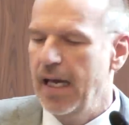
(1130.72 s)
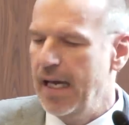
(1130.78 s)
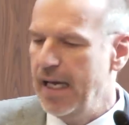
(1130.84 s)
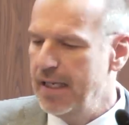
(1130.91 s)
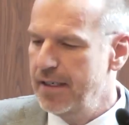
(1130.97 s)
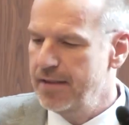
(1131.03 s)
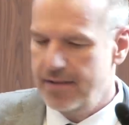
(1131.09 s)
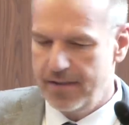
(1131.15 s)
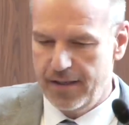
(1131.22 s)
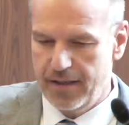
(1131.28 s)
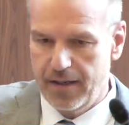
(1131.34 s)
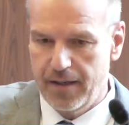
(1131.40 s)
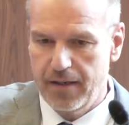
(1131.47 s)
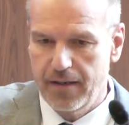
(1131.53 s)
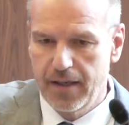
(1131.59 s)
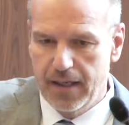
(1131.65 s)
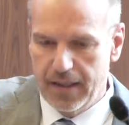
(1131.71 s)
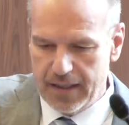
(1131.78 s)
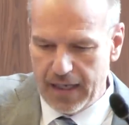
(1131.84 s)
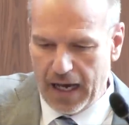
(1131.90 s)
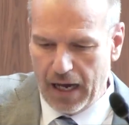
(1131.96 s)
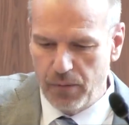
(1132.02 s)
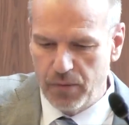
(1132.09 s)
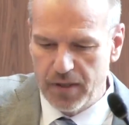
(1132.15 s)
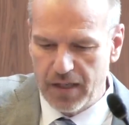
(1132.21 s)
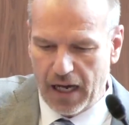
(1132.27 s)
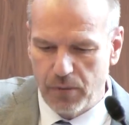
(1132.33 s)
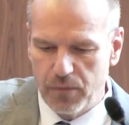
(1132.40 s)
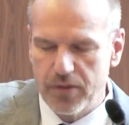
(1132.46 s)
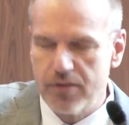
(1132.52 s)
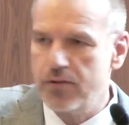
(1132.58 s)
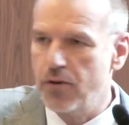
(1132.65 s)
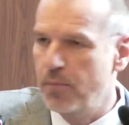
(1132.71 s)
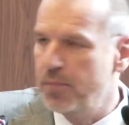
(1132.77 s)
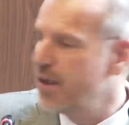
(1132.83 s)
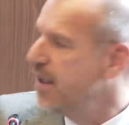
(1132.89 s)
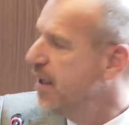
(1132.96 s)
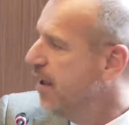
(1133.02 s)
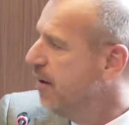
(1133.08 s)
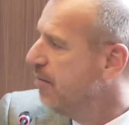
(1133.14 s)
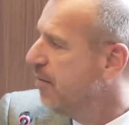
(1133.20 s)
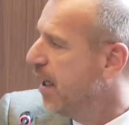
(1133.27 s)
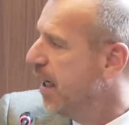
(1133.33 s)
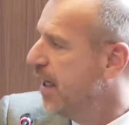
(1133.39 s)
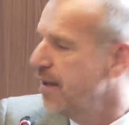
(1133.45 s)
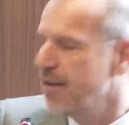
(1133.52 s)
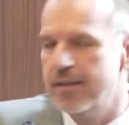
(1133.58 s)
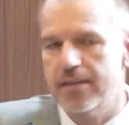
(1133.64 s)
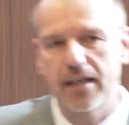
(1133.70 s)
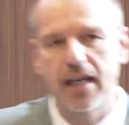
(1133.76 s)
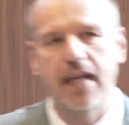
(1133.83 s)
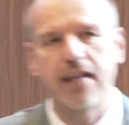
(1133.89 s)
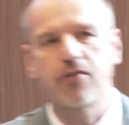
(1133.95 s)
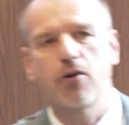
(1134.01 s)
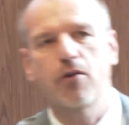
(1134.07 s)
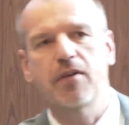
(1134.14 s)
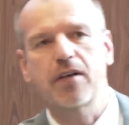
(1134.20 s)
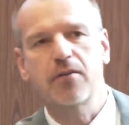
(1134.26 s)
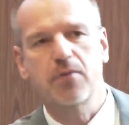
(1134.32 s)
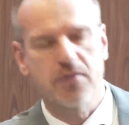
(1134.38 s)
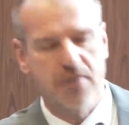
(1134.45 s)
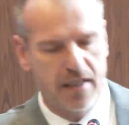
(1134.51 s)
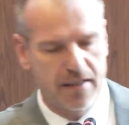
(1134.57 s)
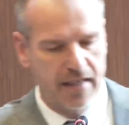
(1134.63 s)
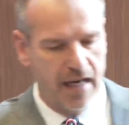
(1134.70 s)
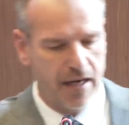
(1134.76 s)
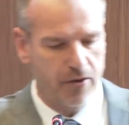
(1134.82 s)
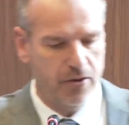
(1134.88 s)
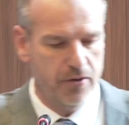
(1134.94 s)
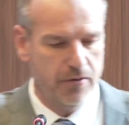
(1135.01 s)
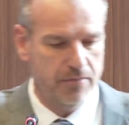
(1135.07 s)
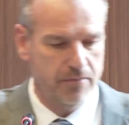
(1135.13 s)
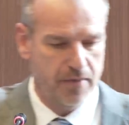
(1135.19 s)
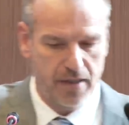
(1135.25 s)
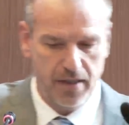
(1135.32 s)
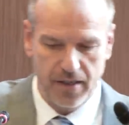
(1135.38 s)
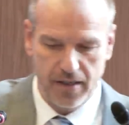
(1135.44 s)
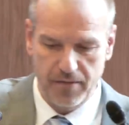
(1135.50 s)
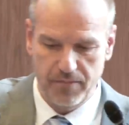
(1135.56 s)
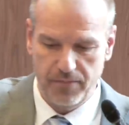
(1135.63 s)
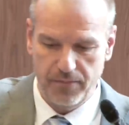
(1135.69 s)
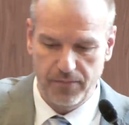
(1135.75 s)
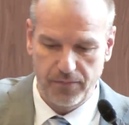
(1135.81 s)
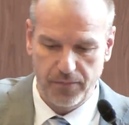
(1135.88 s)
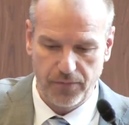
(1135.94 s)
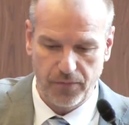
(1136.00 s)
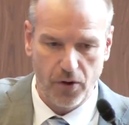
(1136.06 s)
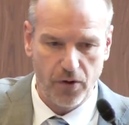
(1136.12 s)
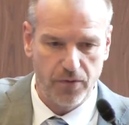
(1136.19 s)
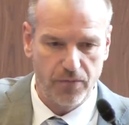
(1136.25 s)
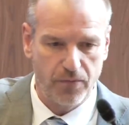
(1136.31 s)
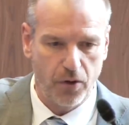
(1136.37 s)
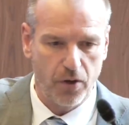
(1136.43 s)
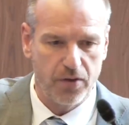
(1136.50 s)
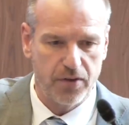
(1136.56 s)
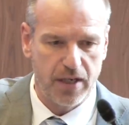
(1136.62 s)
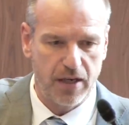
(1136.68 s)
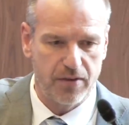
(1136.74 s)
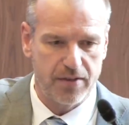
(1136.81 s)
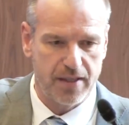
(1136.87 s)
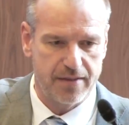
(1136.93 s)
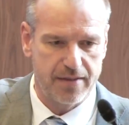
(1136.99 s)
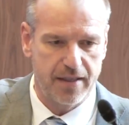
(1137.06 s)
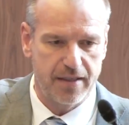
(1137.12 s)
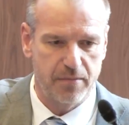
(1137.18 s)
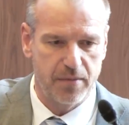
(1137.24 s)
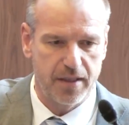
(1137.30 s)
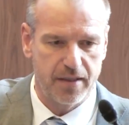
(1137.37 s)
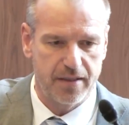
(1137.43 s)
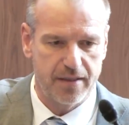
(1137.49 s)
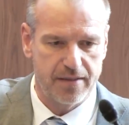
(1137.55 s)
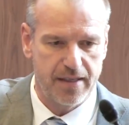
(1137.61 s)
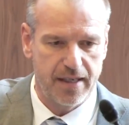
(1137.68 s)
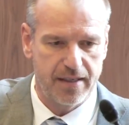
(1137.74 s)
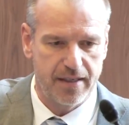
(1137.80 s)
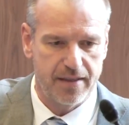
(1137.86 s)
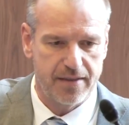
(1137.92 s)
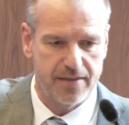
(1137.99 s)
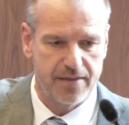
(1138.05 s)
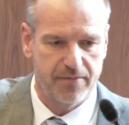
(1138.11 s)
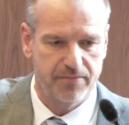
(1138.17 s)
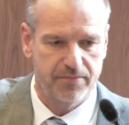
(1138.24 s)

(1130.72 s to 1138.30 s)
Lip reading: I will stop here and hand over to Santiago on voluntary sustainability standards.